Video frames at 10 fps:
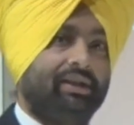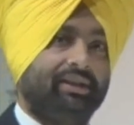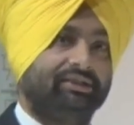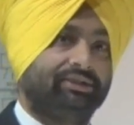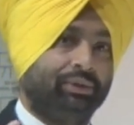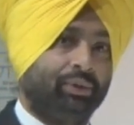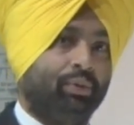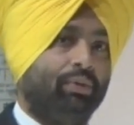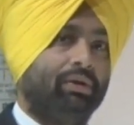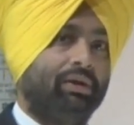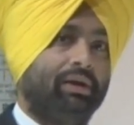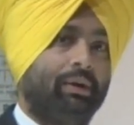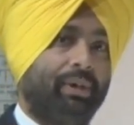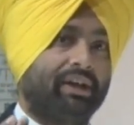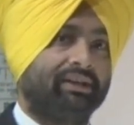yes, you know,
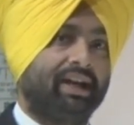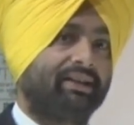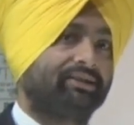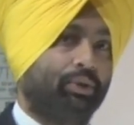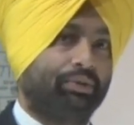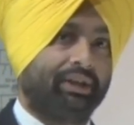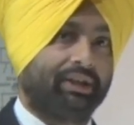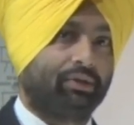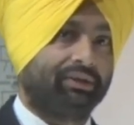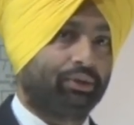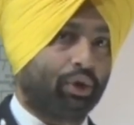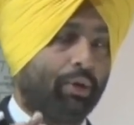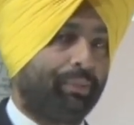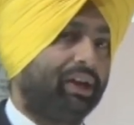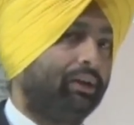a button that is located on the
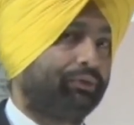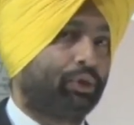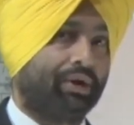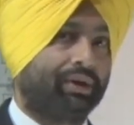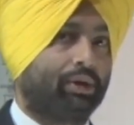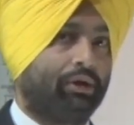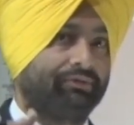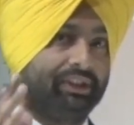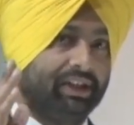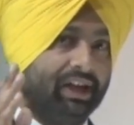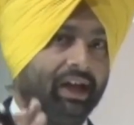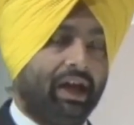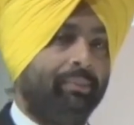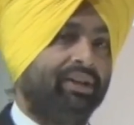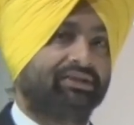top left corner of the
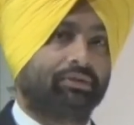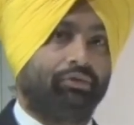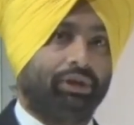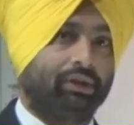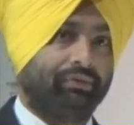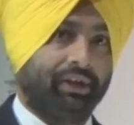MS Word